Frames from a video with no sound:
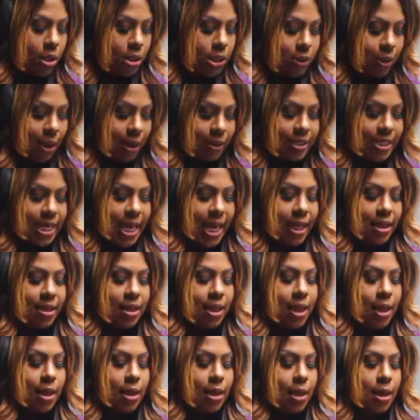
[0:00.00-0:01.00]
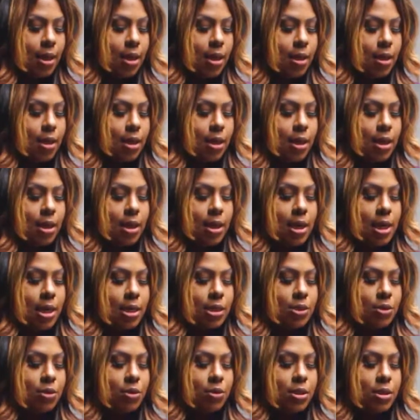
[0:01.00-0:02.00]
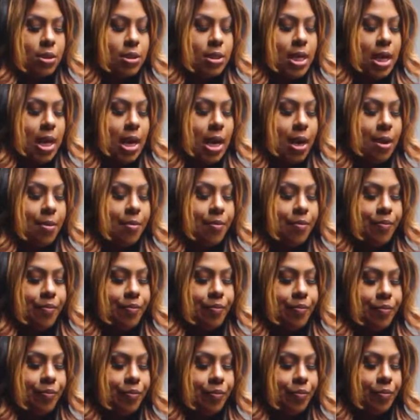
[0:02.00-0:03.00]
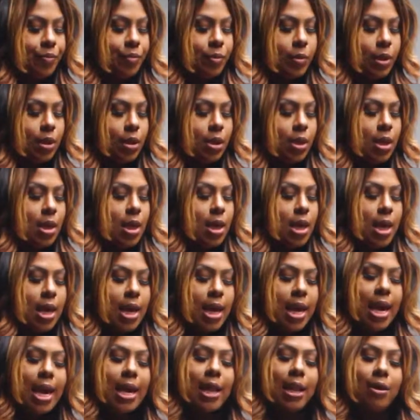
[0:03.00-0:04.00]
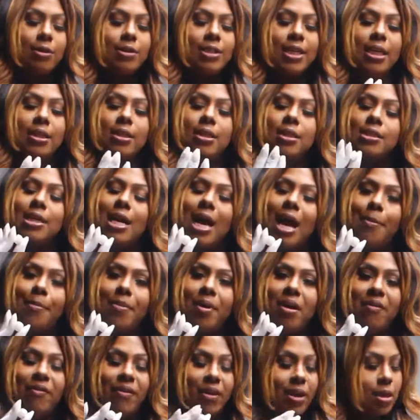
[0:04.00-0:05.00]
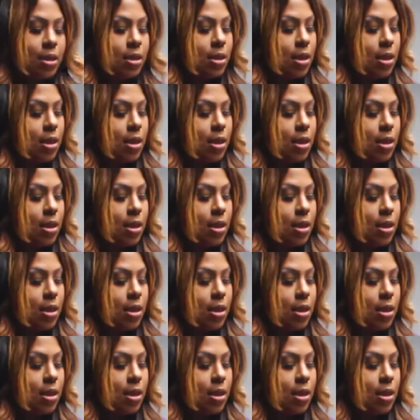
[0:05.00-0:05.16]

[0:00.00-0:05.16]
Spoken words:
So I'll take it under the top, and I'll take the top of it